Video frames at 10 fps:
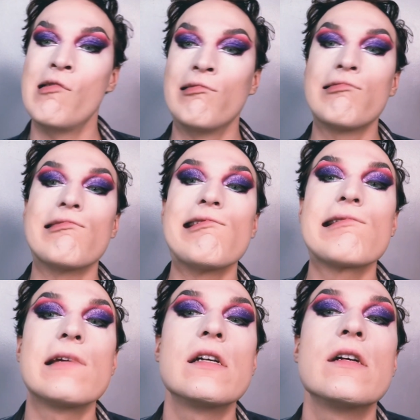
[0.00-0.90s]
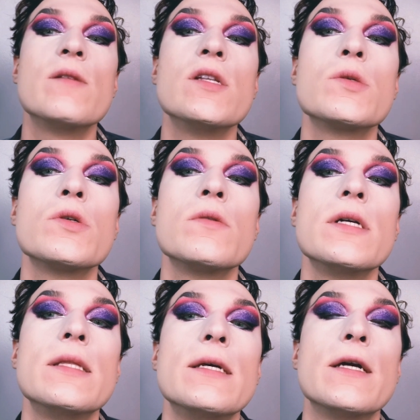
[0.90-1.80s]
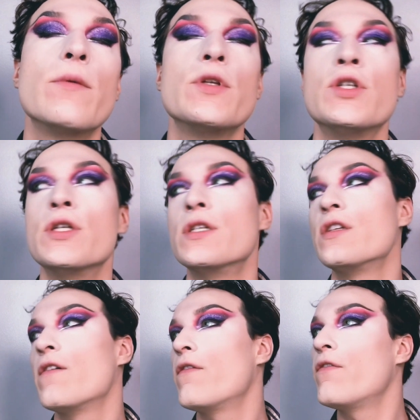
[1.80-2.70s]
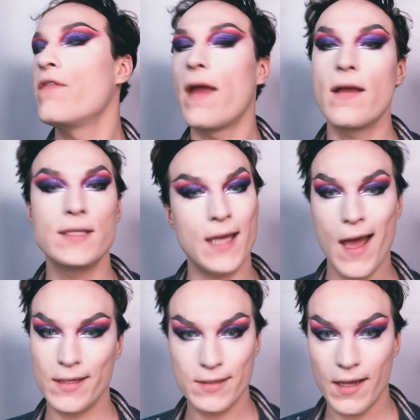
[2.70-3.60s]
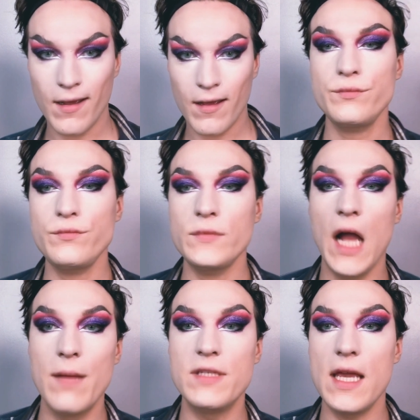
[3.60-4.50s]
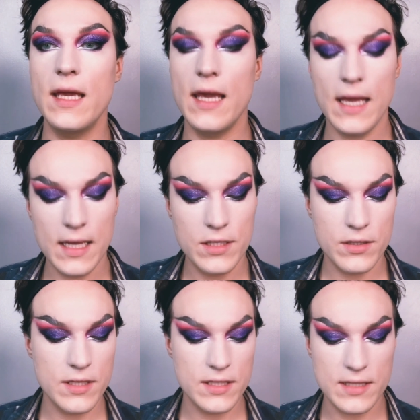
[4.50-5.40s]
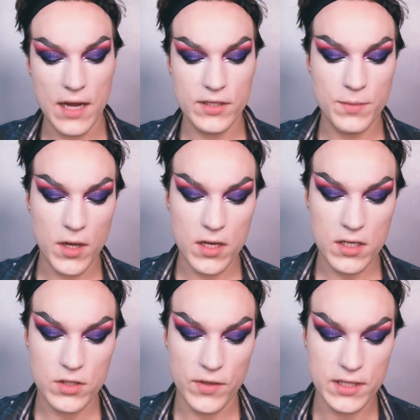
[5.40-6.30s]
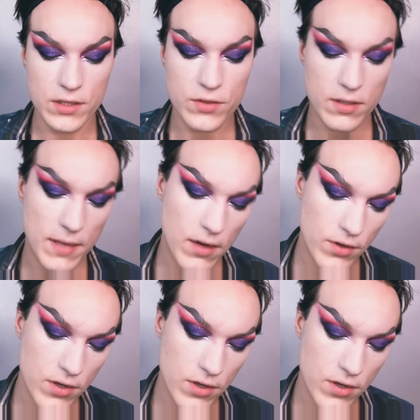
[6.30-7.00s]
So that's kind of coming through right there, which is fantastic. I'm taking this Airspun translucent powder.